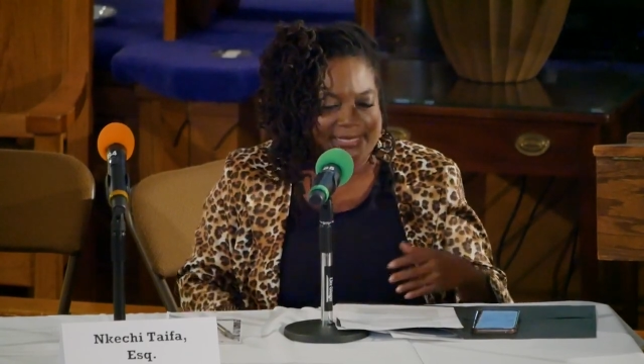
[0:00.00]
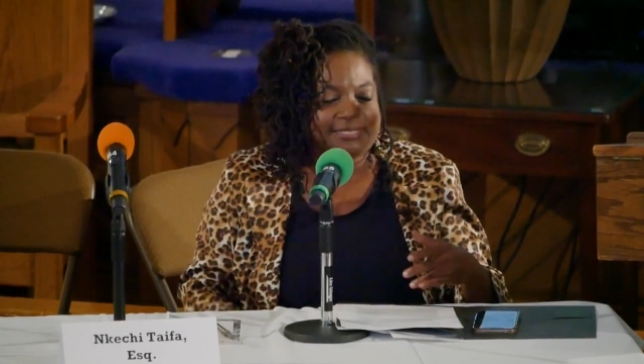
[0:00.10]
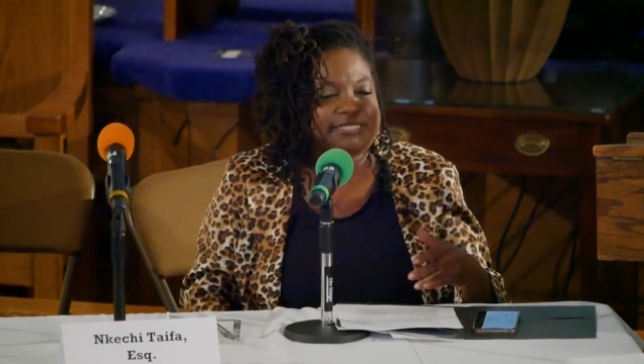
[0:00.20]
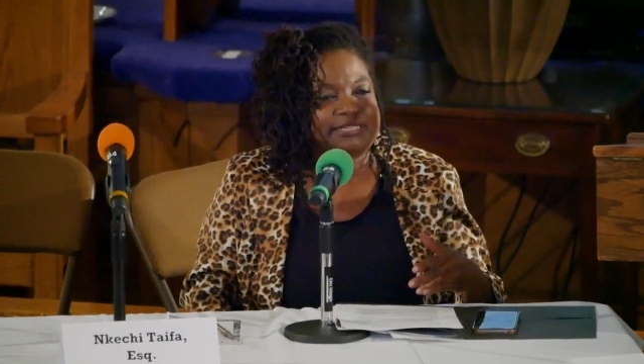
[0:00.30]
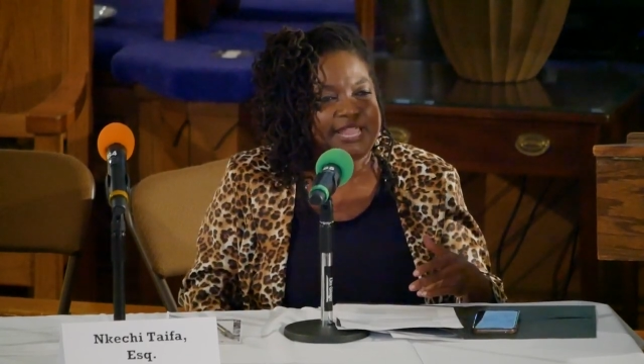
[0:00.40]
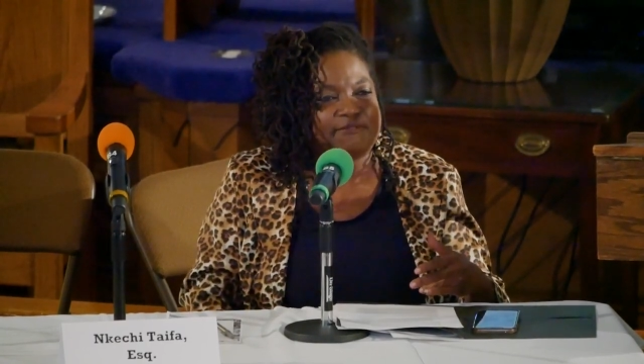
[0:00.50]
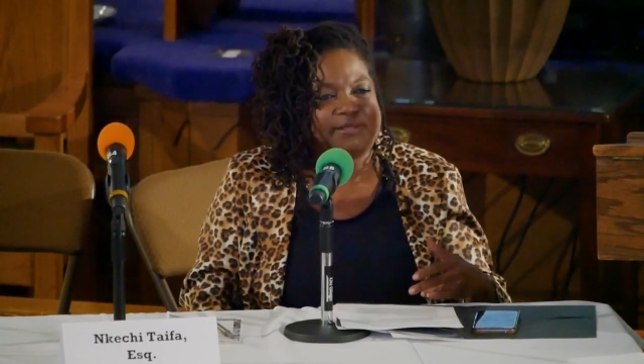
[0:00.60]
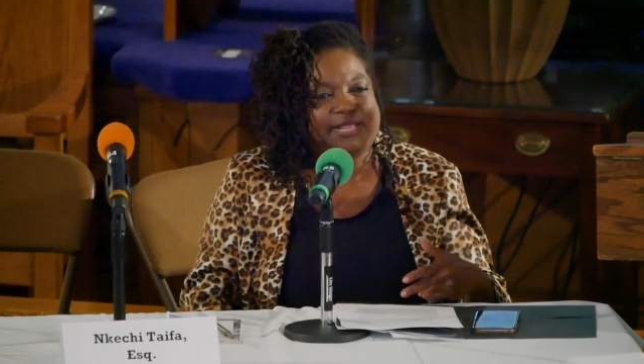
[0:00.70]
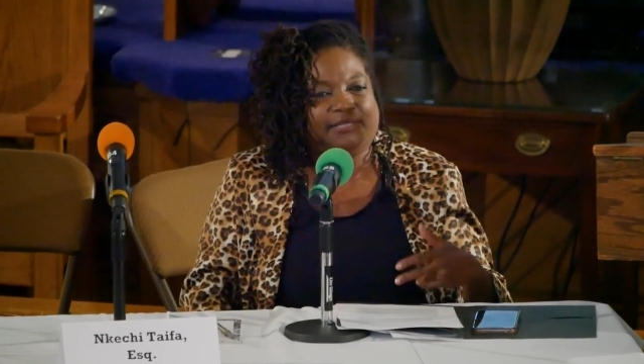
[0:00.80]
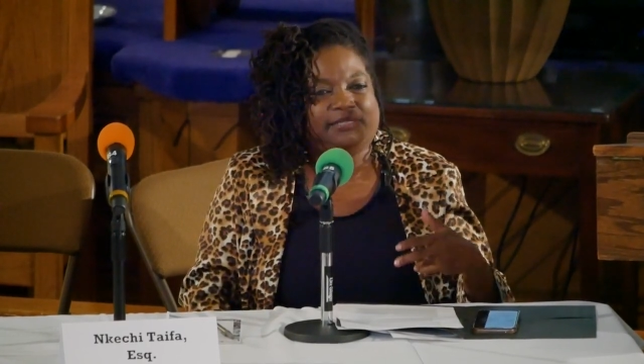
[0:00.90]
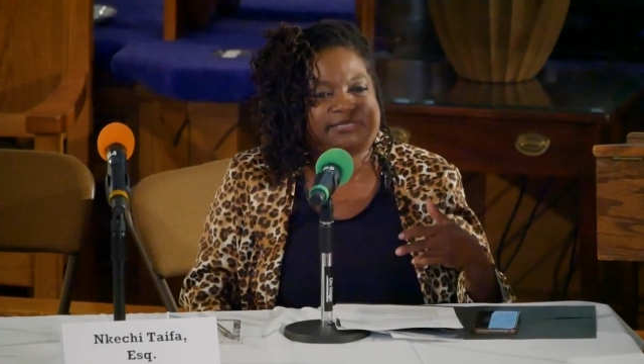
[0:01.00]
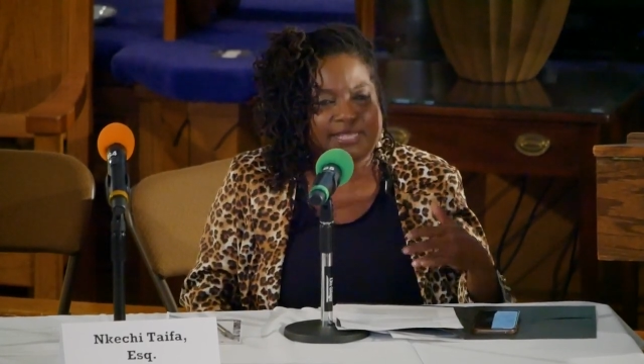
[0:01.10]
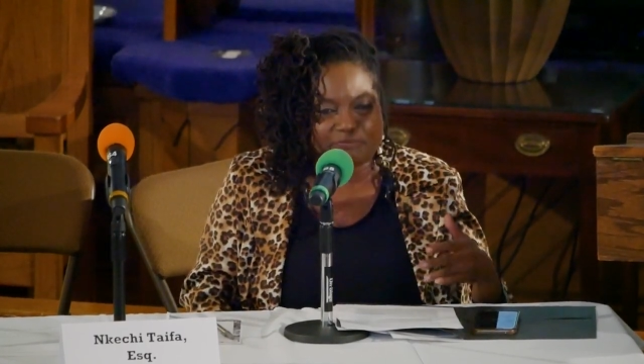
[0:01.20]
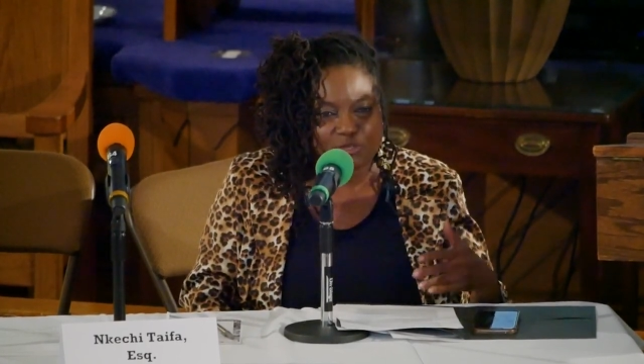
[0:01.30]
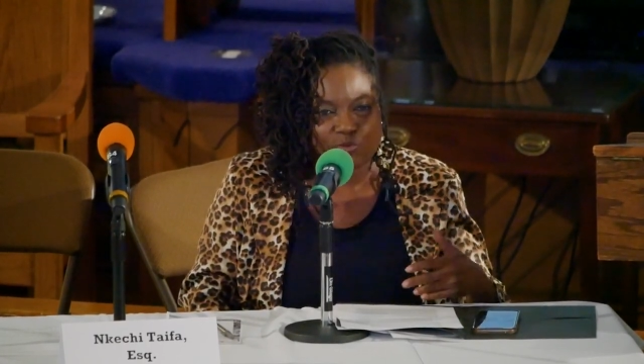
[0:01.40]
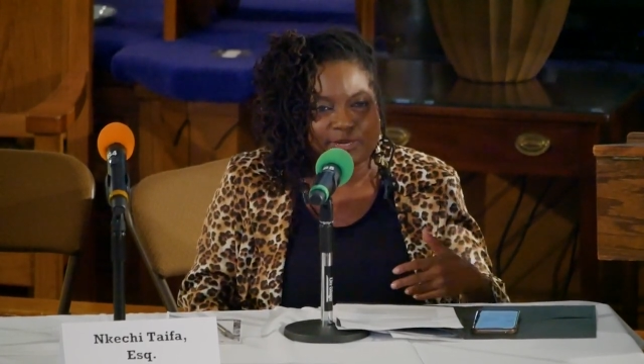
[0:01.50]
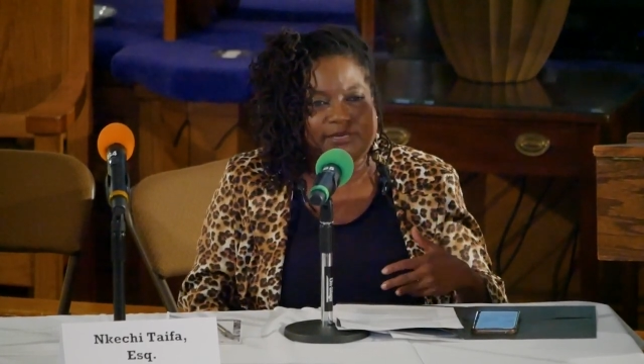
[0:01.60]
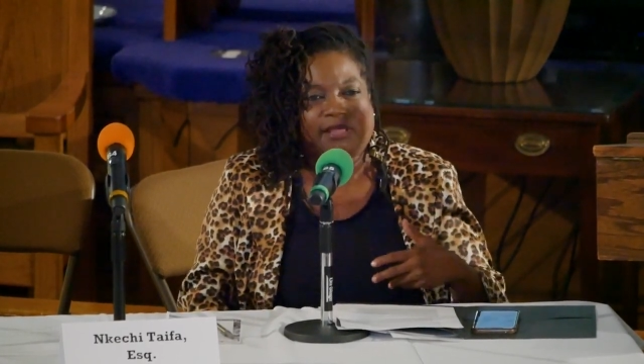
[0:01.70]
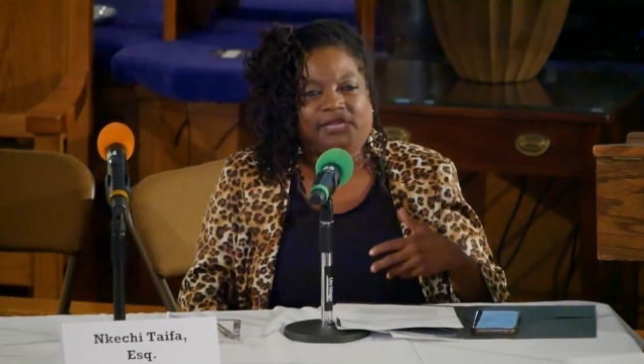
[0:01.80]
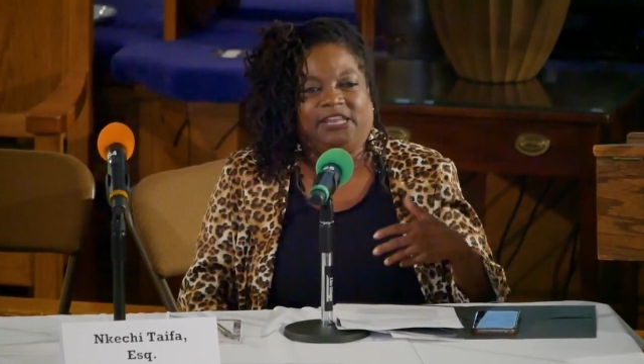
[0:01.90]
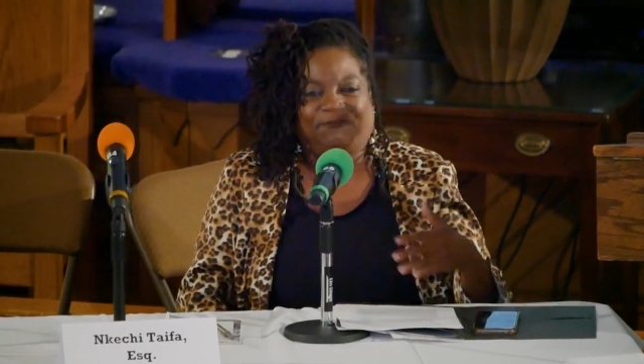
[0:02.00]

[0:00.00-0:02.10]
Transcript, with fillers: the enslavement and the subsequent